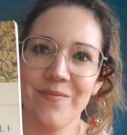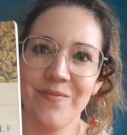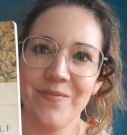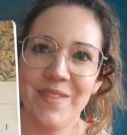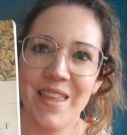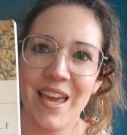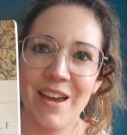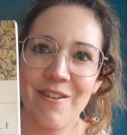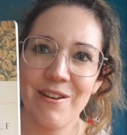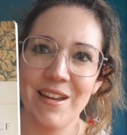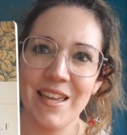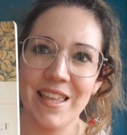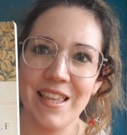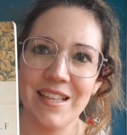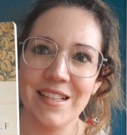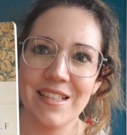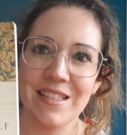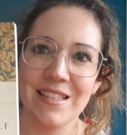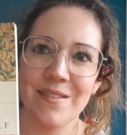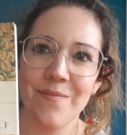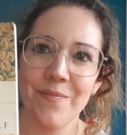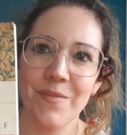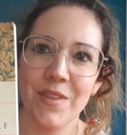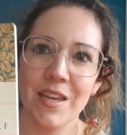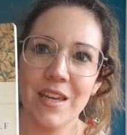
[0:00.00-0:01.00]
there it
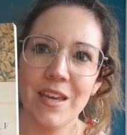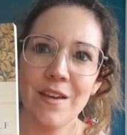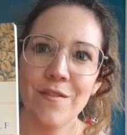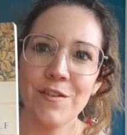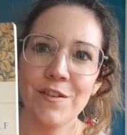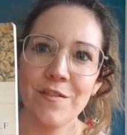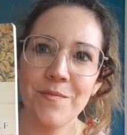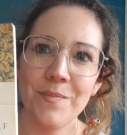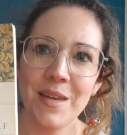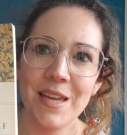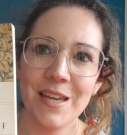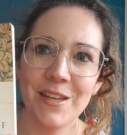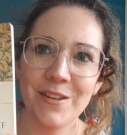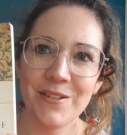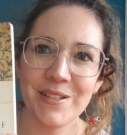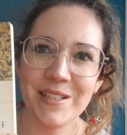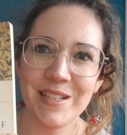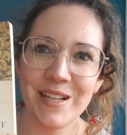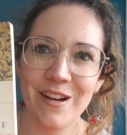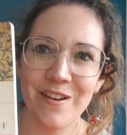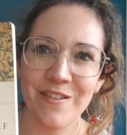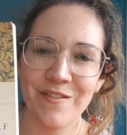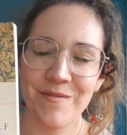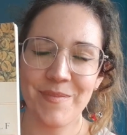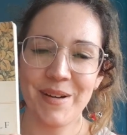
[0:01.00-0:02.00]
is, The Gift of Being
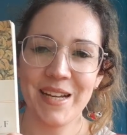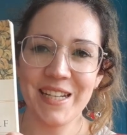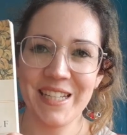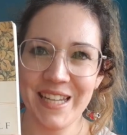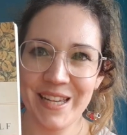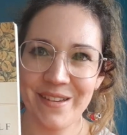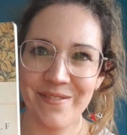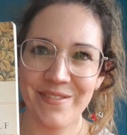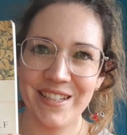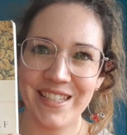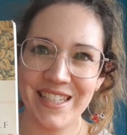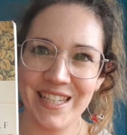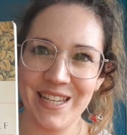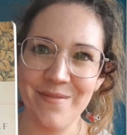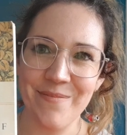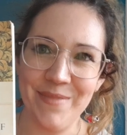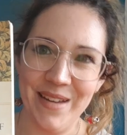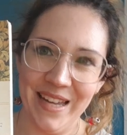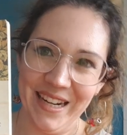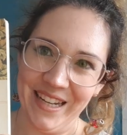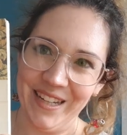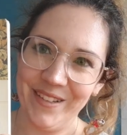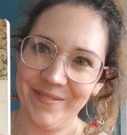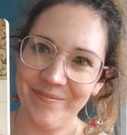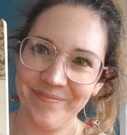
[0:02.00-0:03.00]
Yourself by David G.
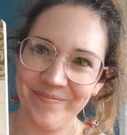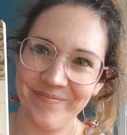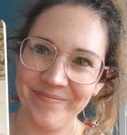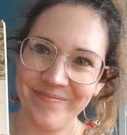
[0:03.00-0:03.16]
Benner.